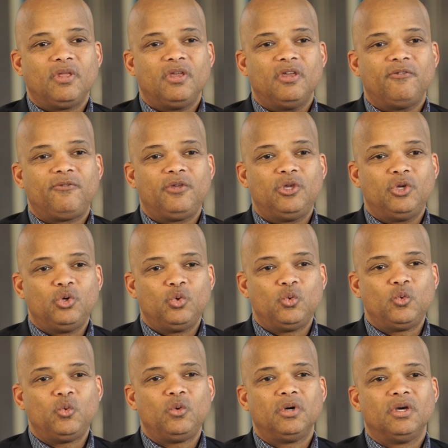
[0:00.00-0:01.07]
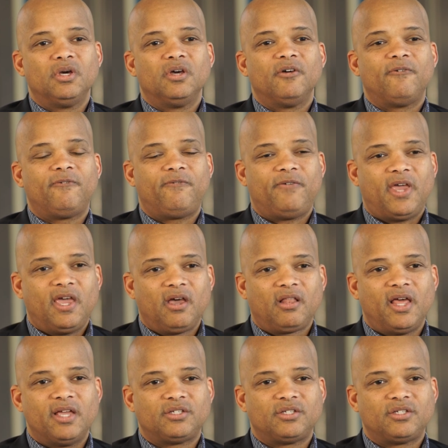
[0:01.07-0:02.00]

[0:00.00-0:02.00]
If you fail at